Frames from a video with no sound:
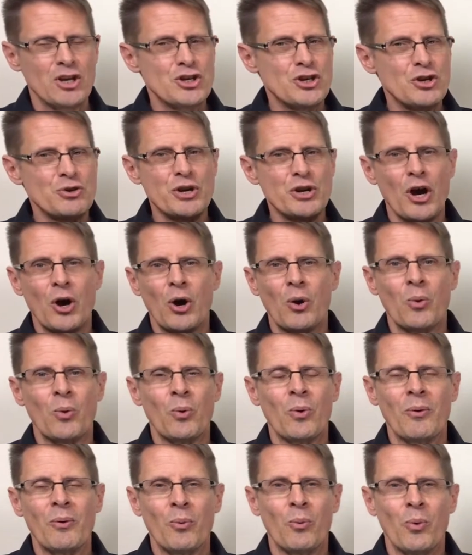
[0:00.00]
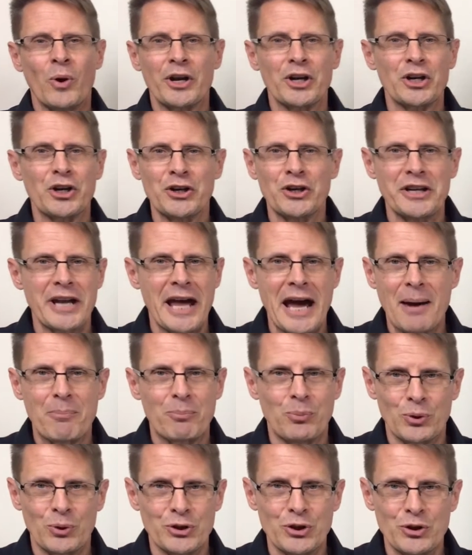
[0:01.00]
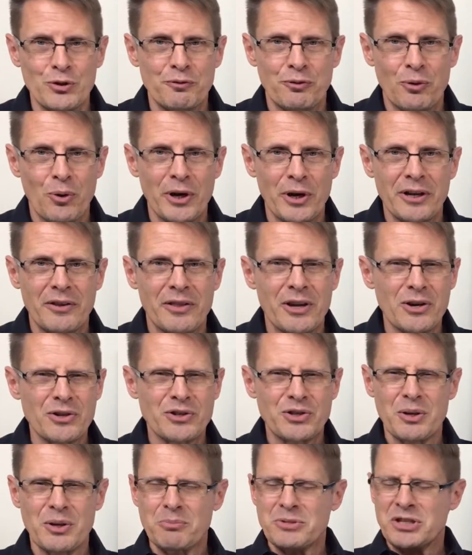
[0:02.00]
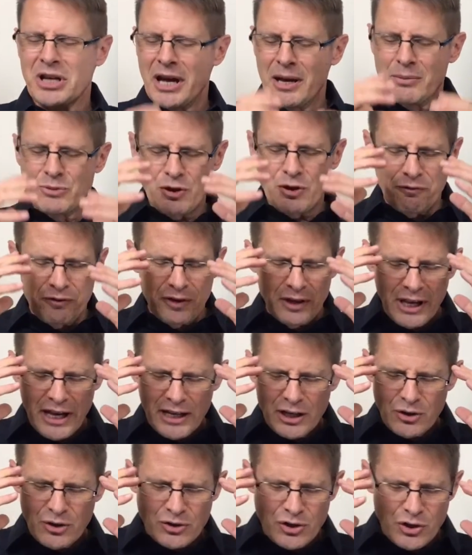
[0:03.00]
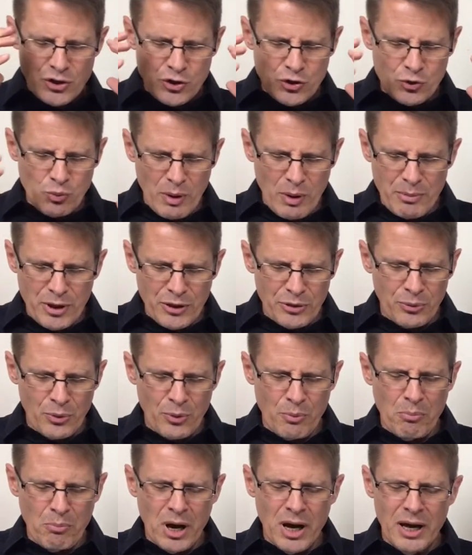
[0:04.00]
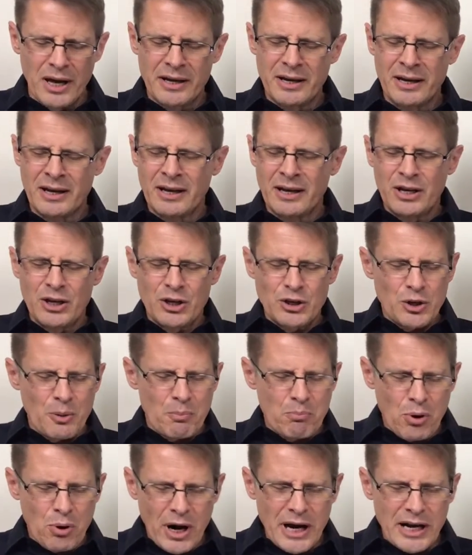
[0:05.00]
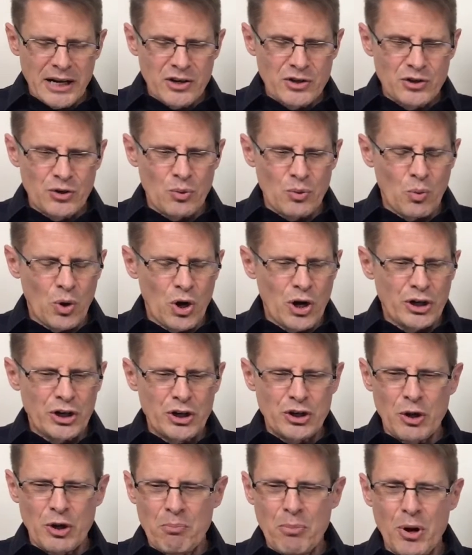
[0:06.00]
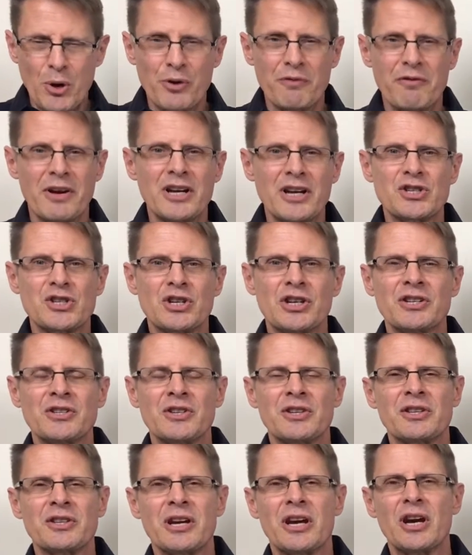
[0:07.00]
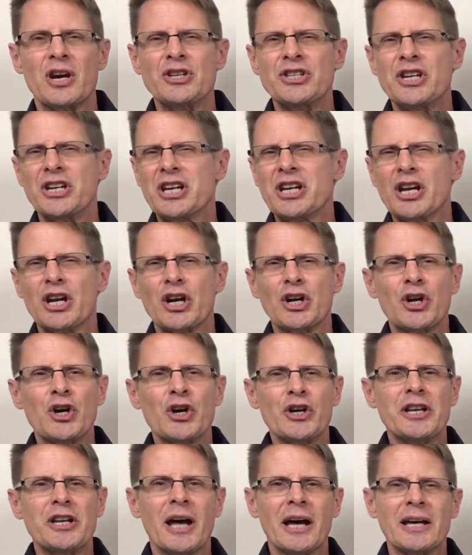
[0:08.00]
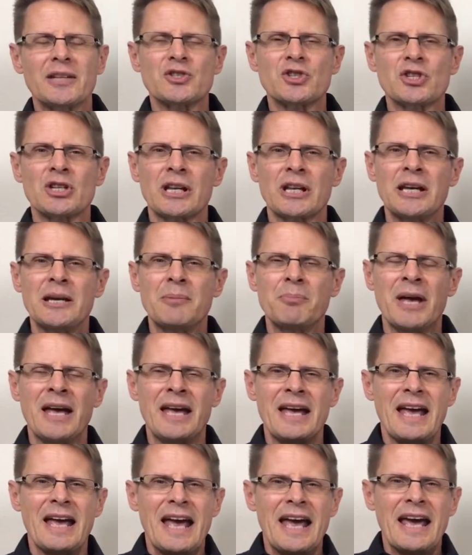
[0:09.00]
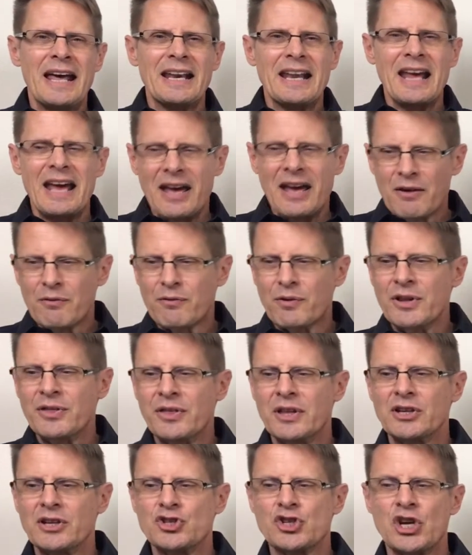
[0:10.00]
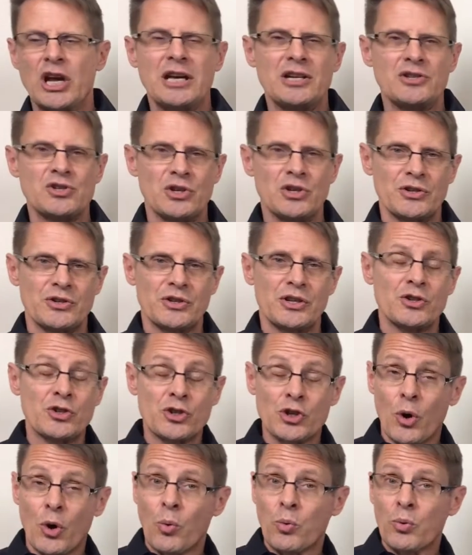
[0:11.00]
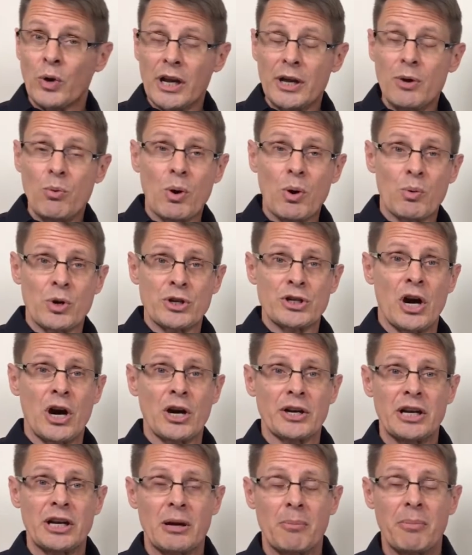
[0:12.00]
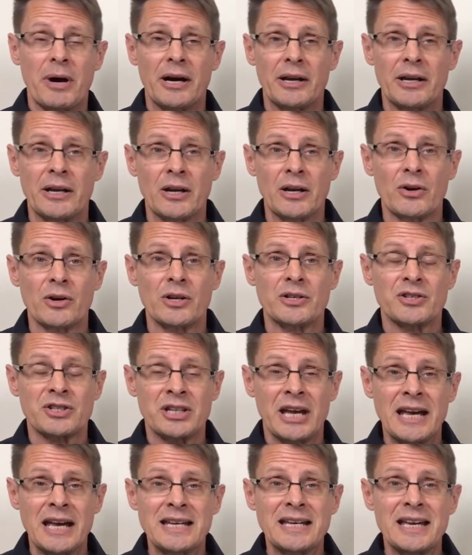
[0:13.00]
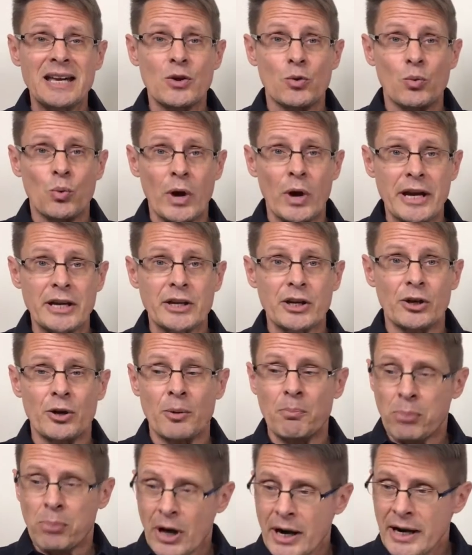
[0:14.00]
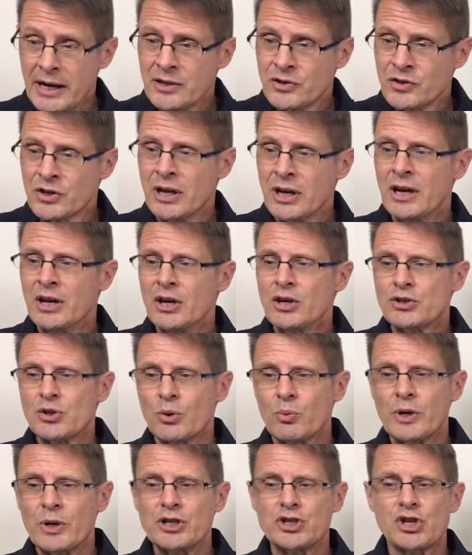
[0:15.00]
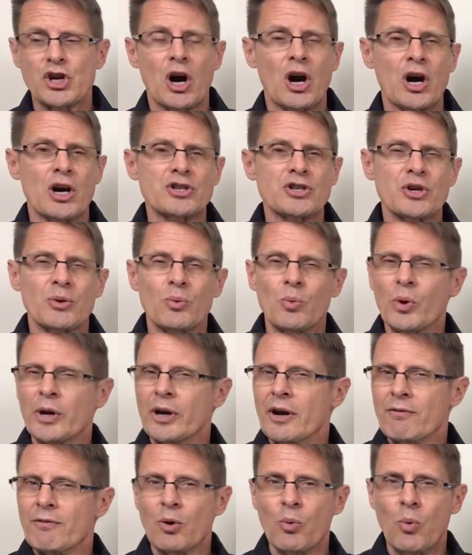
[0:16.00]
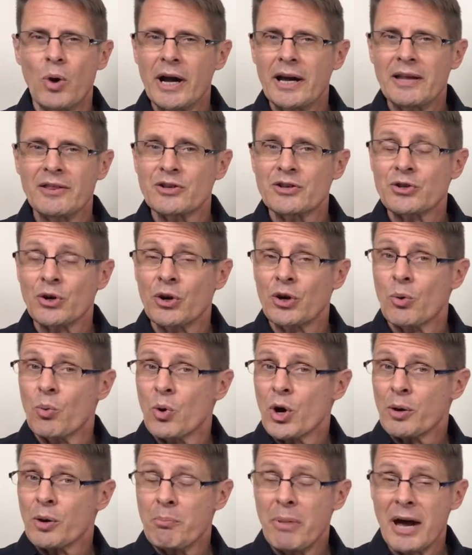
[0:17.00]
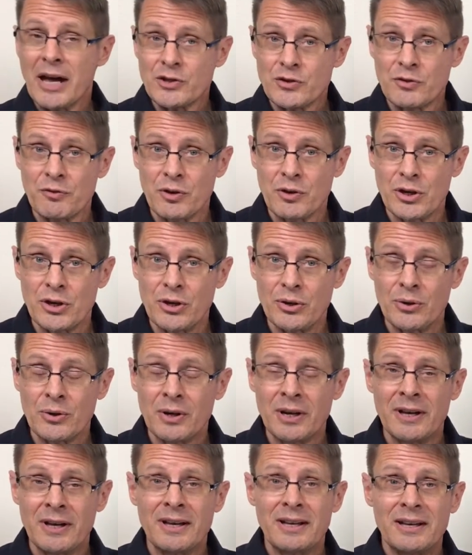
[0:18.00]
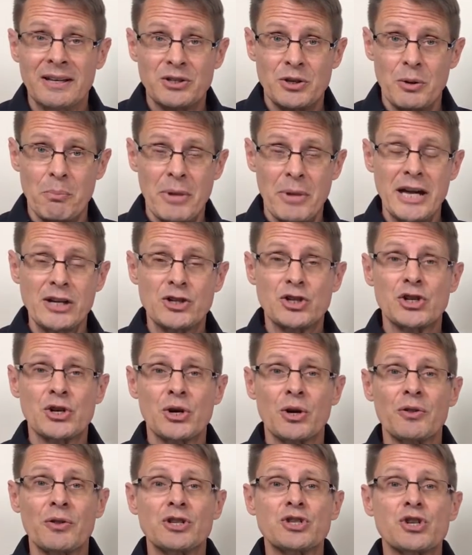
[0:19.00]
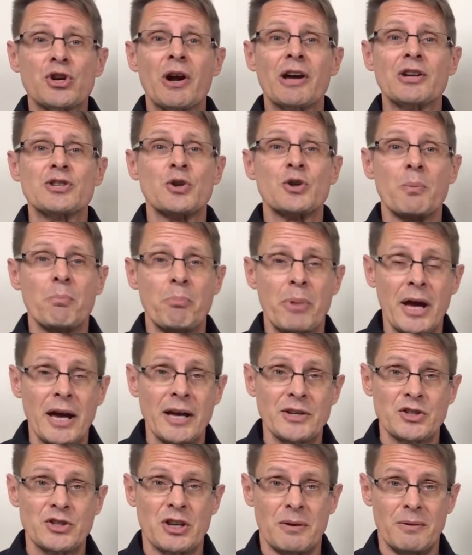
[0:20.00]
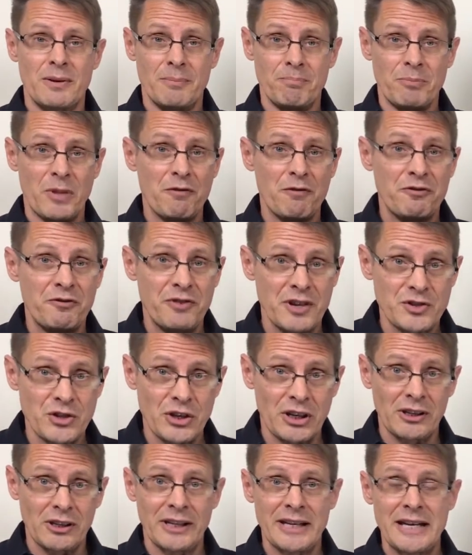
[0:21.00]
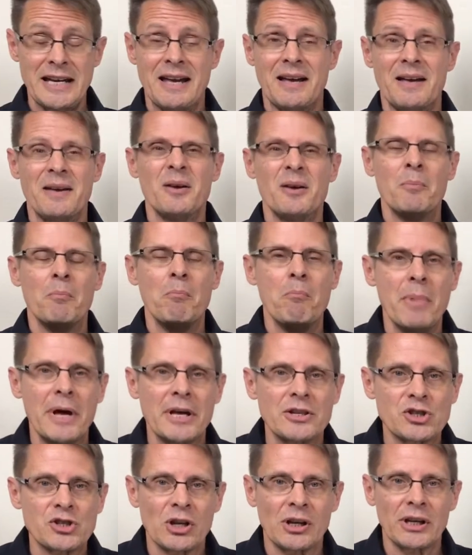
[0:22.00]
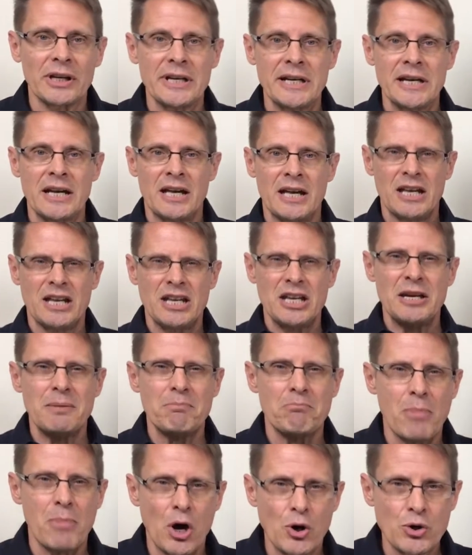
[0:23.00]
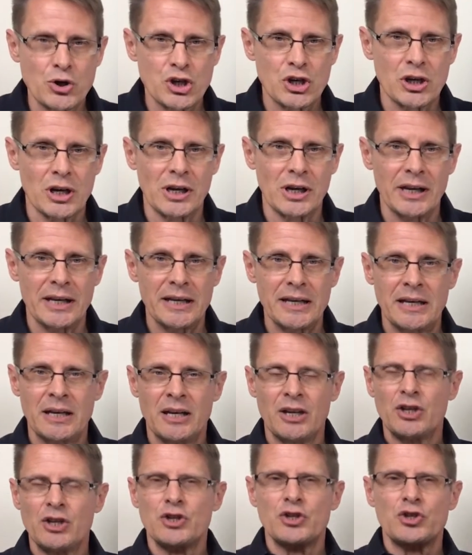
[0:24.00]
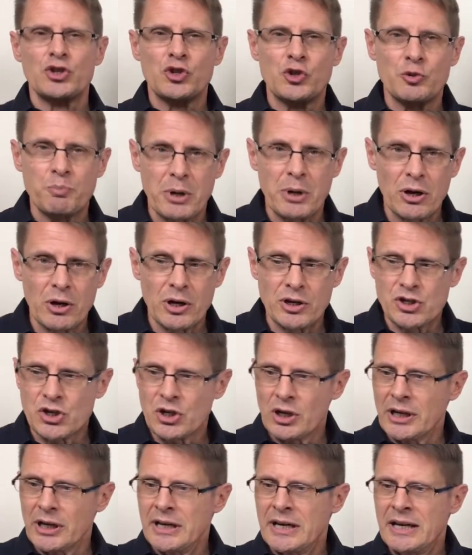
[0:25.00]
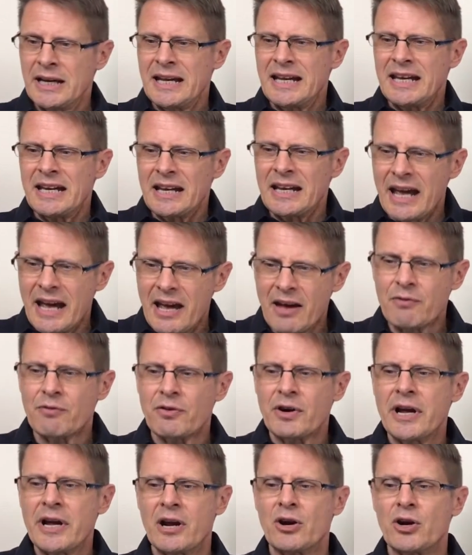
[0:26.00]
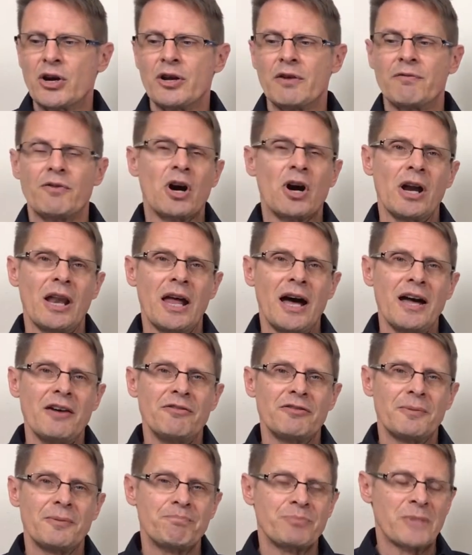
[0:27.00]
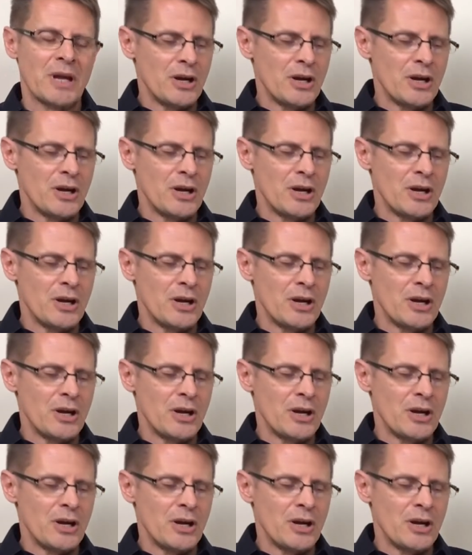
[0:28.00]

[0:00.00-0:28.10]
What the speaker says: You know what a good nap will do for you. There are some times you feel like you're just swimming through mud, your brain isn't working, your motivation isn't there, you get a good night's sleep, and everything changes. And so really what we're talking about here is taking regular breaks to recharge in whatever way that's going to work best for you to make sure that you're at your best, physically, mentally, emotionally, spiritually, in every area of our life.